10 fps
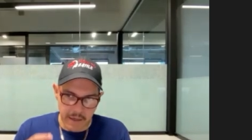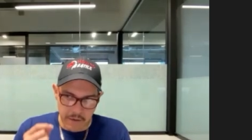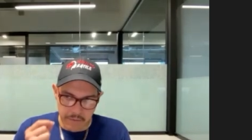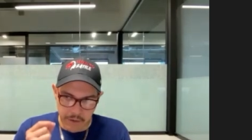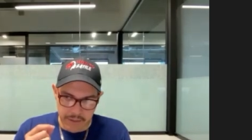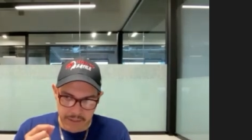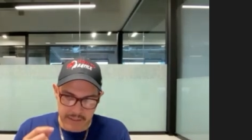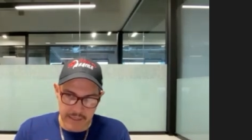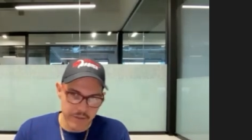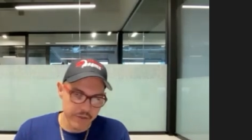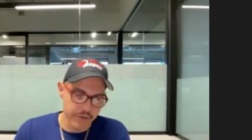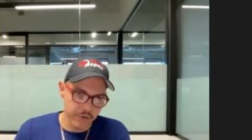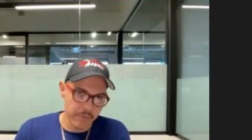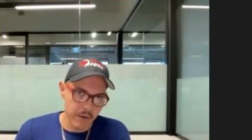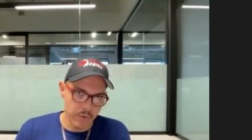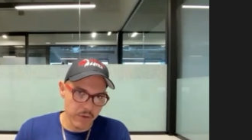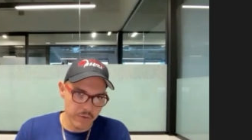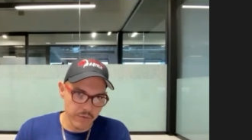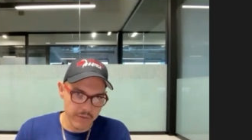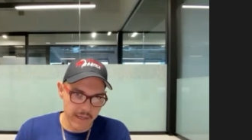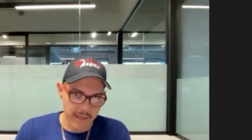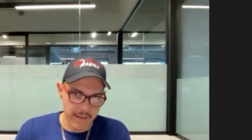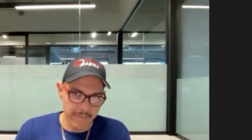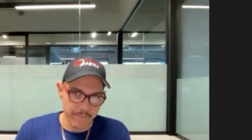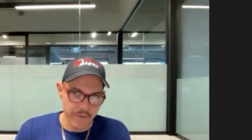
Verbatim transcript: very intentional by what you say.